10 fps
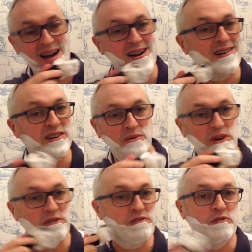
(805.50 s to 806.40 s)
I don't
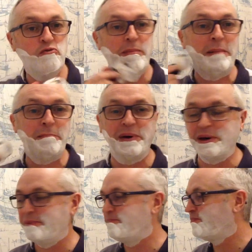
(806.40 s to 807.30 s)
know if you remember,
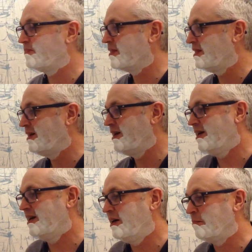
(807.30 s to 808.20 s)

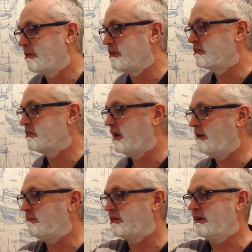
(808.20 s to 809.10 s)
but the
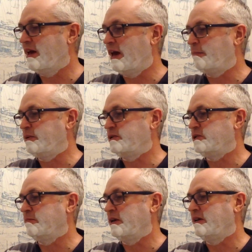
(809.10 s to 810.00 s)
same thing happened
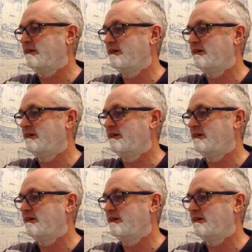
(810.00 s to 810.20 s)
to me